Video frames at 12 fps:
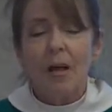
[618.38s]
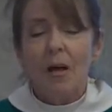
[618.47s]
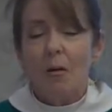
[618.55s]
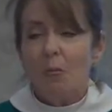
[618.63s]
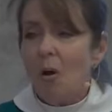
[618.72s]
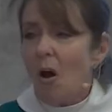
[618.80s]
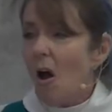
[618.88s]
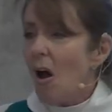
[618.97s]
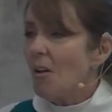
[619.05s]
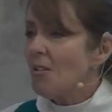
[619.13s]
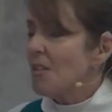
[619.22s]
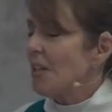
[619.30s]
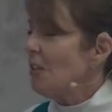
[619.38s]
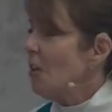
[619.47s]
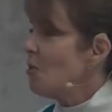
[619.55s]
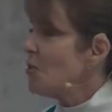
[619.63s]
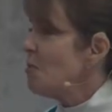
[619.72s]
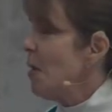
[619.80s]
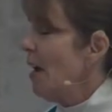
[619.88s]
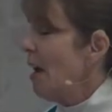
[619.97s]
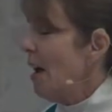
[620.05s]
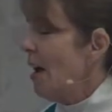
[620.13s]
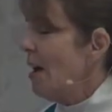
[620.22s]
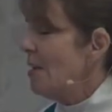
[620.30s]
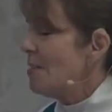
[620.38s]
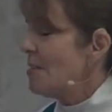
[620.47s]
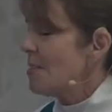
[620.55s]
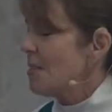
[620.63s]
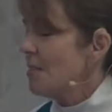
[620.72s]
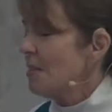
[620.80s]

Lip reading: paused and closed my eyes,